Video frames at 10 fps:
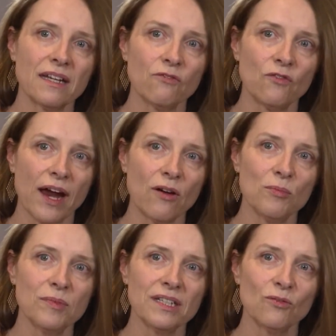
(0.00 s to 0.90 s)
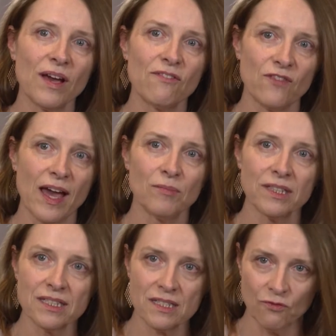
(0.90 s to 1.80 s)
an environment where
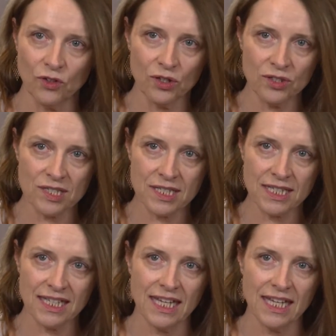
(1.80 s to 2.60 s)
family is first